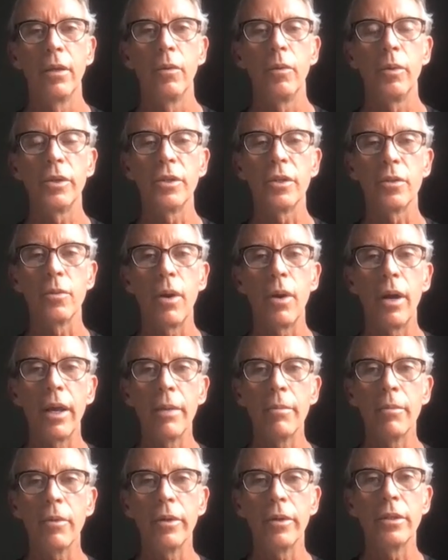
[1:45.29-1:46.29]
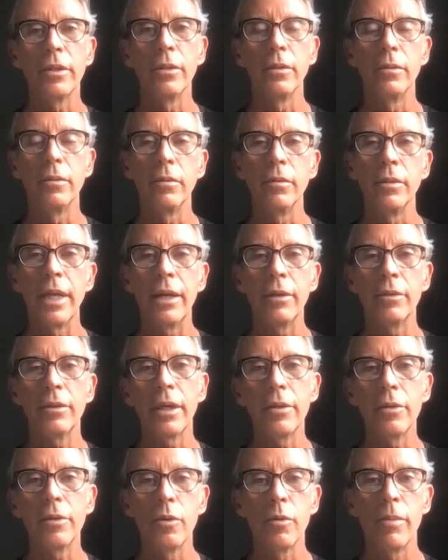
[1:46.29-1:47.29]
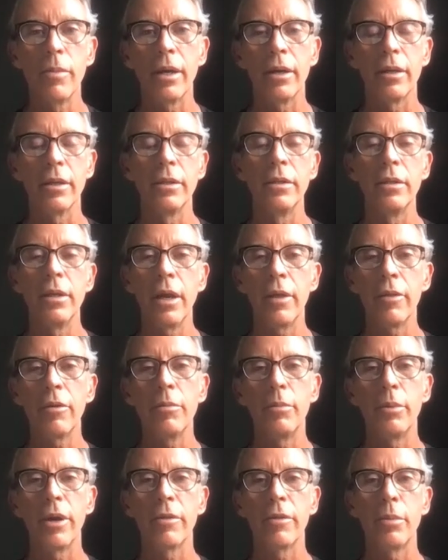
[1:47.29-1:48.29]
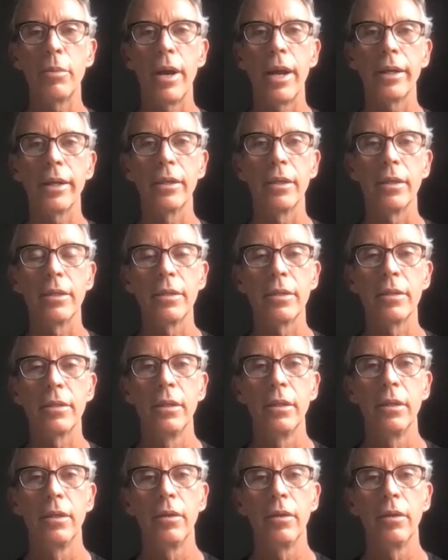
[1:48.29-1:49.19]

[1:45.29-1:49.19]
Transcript: which is why I'm going to now tell you about another breath practice